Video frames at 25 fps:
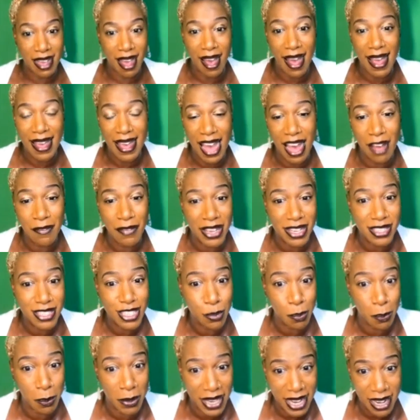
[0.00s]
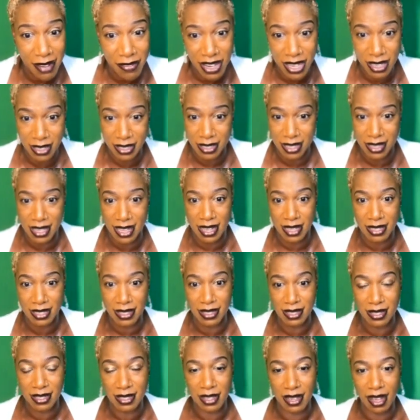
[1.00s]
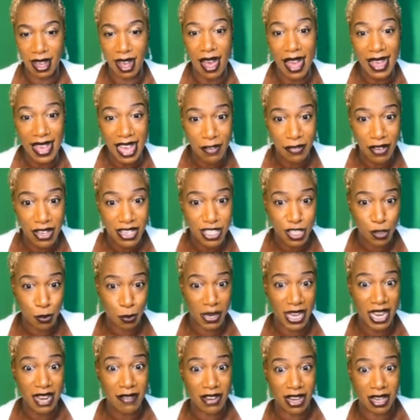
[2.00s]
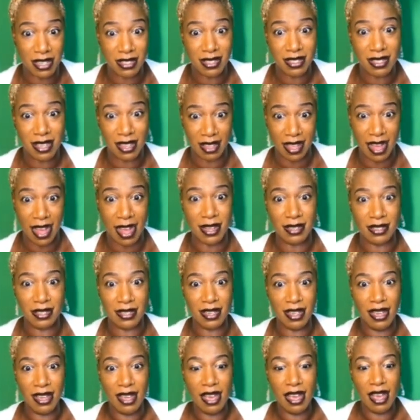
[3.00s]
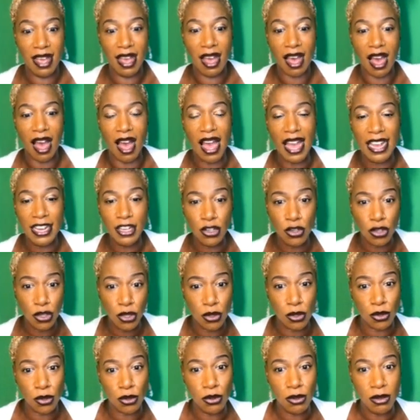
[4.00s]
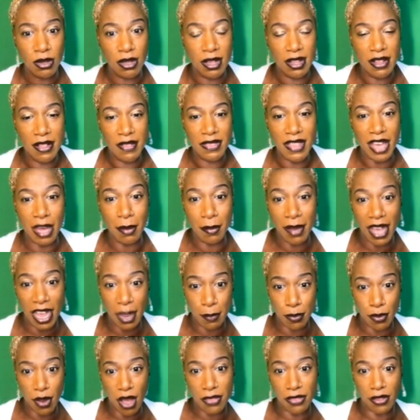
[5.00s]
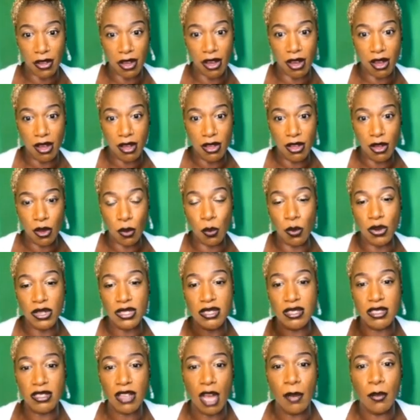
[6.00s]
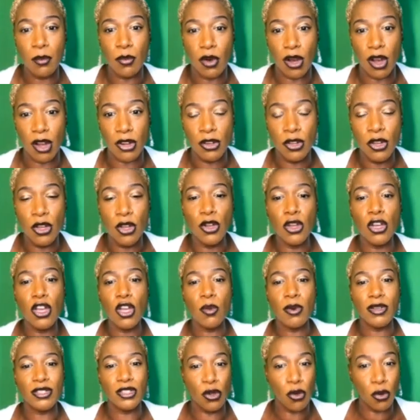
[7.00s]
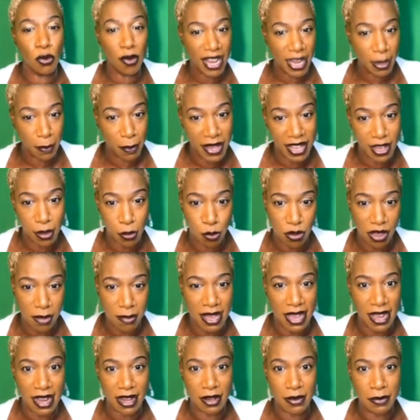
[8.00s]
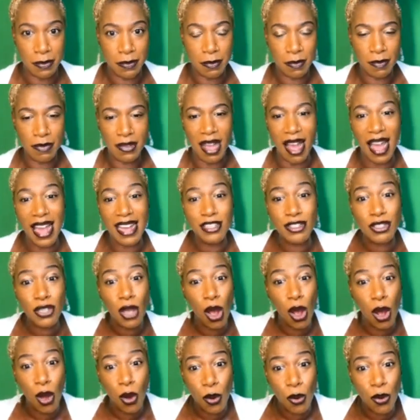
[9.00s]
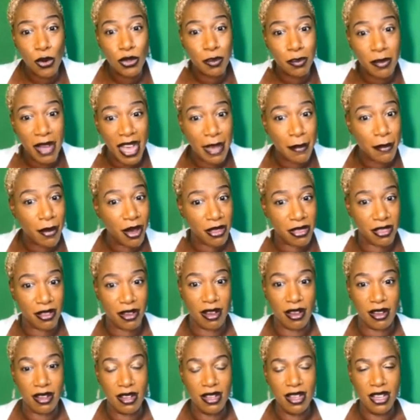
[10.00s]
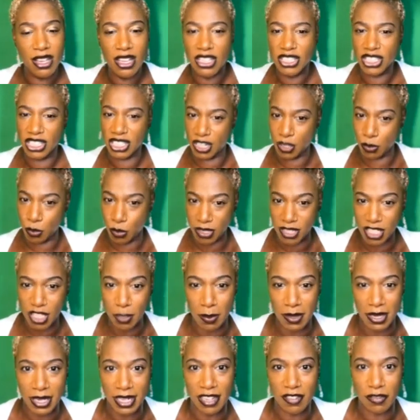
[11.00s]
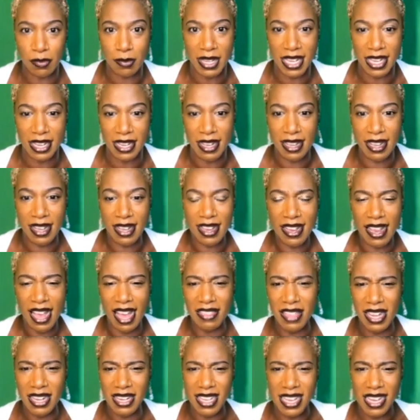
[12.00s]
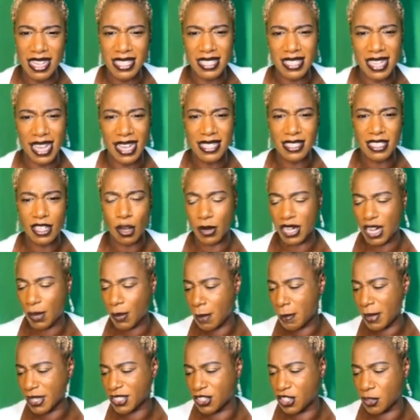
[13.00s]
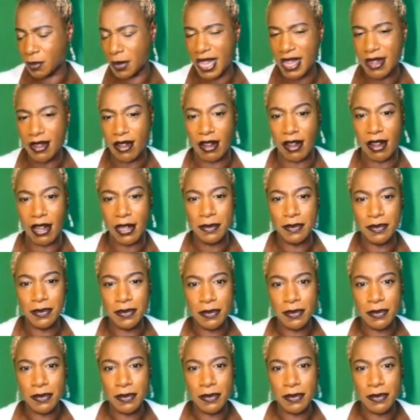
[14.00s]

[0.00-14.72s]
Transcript: I have experienced this. I have experienced that. I knew that my brother was someone who was raping women. I told my mother, she didn't want to believe me. And then years later, when I went back to Jamaica,